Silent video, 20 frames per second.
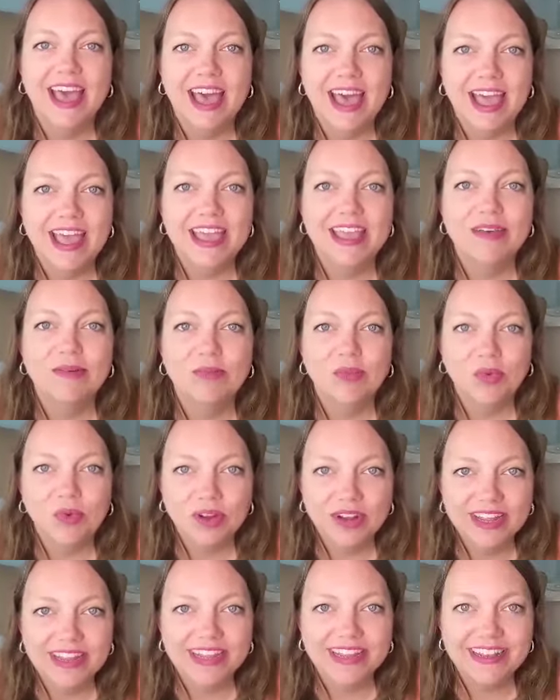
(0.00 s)
I am
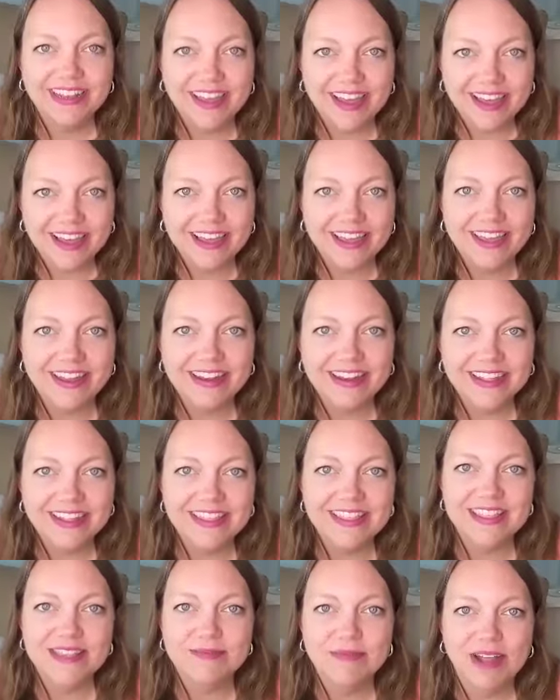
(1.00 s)
working on
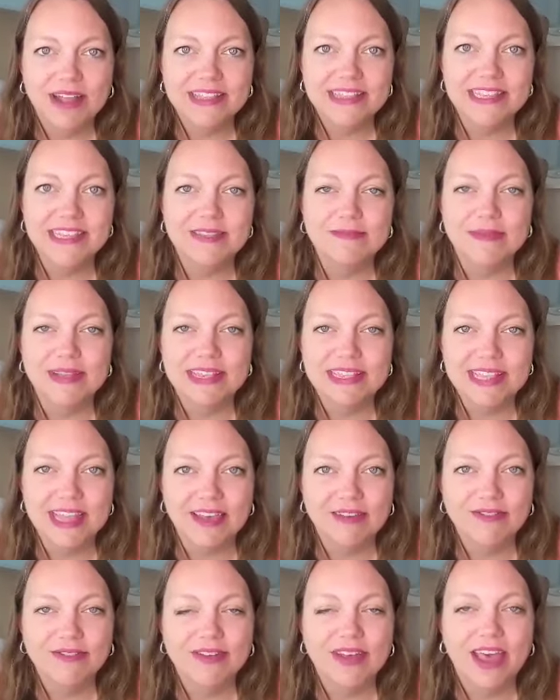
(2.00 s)
this process
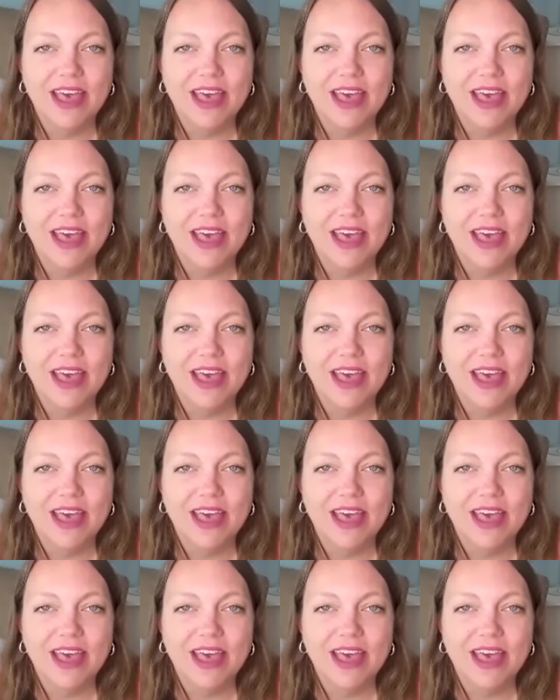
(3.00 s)
myself.